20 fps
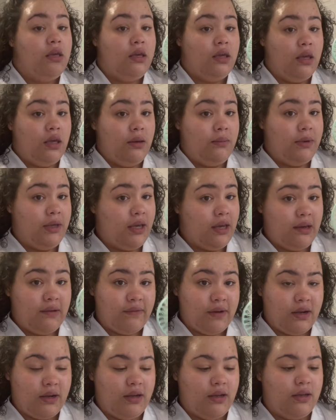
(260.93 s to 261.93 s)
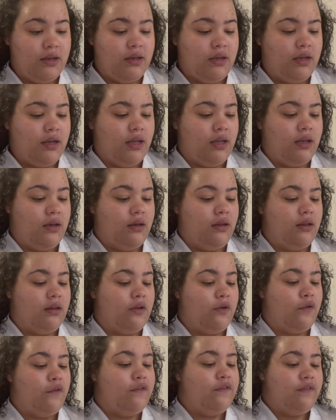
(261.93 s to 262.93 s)
And we have our handy dandy
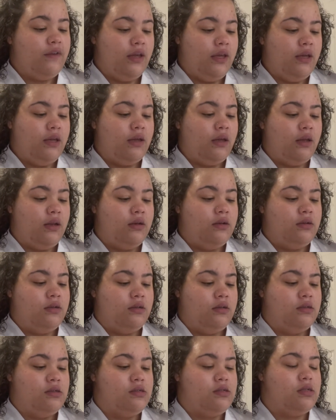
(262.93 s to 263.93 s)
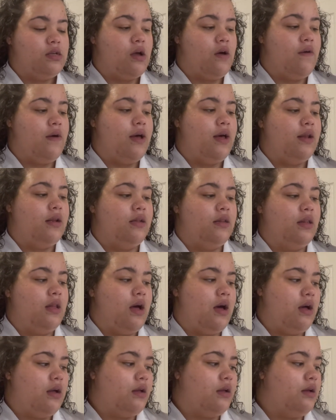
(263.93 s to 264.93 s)
little fan to go ahead and
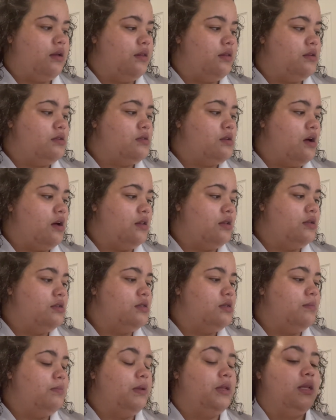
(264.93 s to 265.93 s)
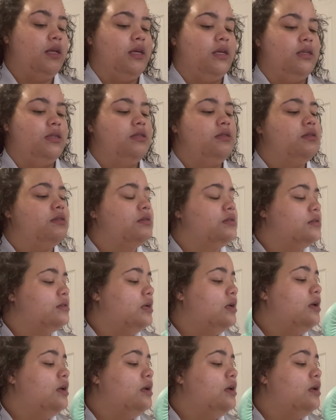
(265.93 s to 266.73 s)
lock this all into place